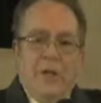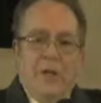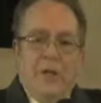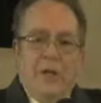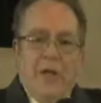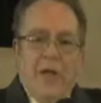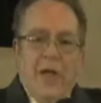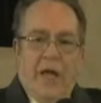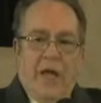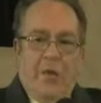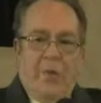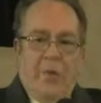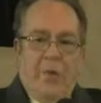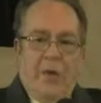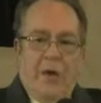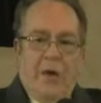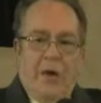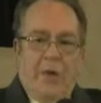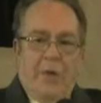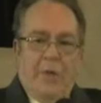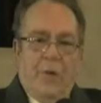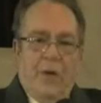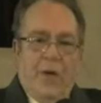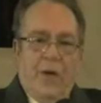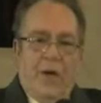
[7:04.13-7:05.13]
that we
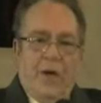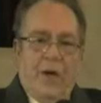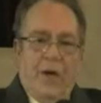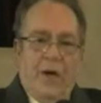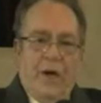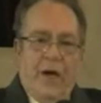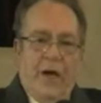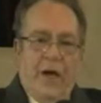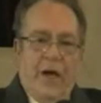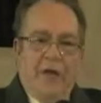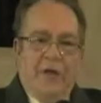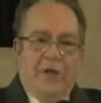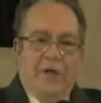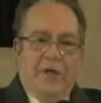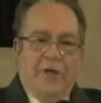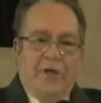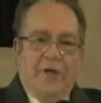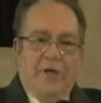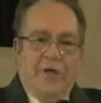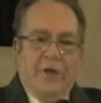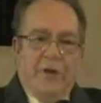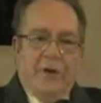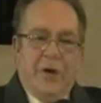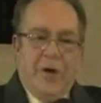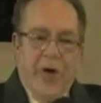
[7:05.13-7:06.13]
are recognized
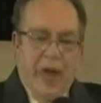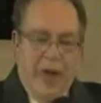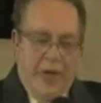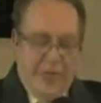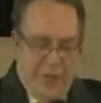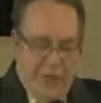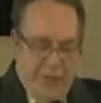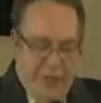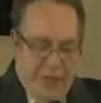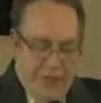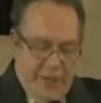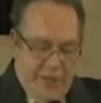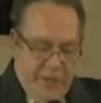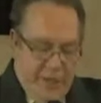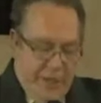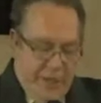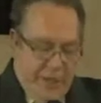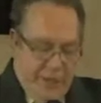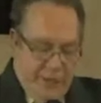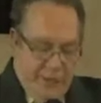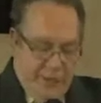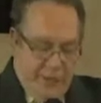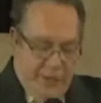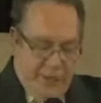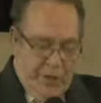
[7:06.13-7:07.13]
internationally
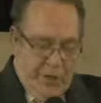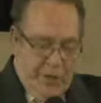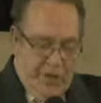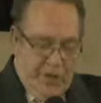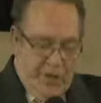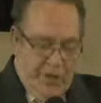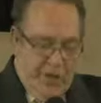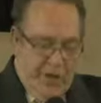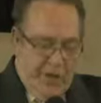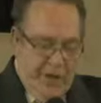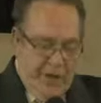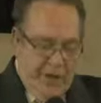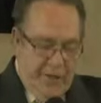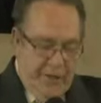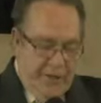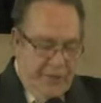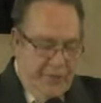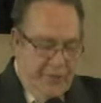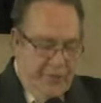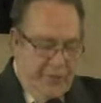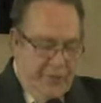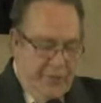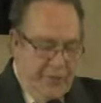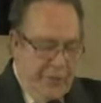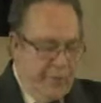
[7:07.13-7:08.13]
as one of the
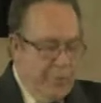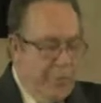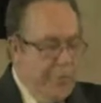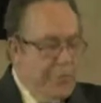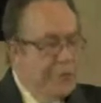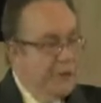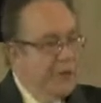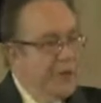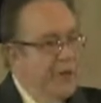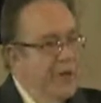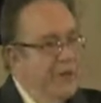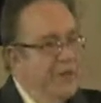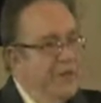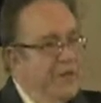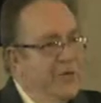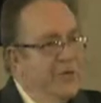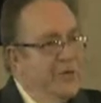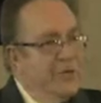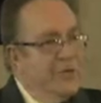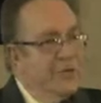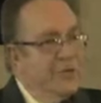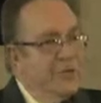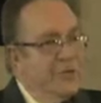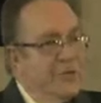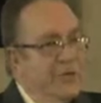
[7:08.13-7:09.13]
finest and foremost
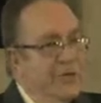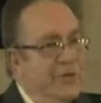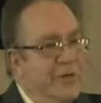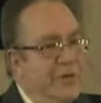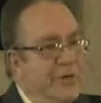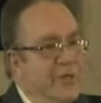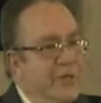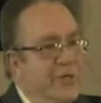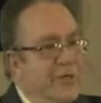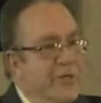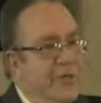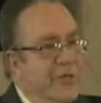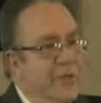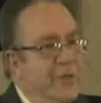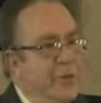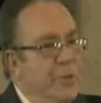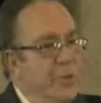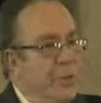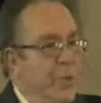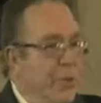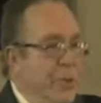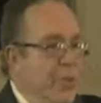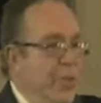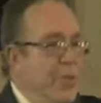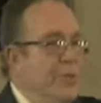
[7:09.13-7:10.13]
metaphysical centers in the
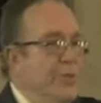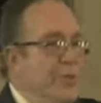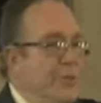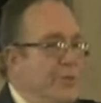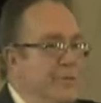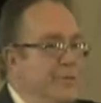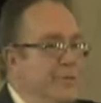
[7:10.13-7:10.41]
world.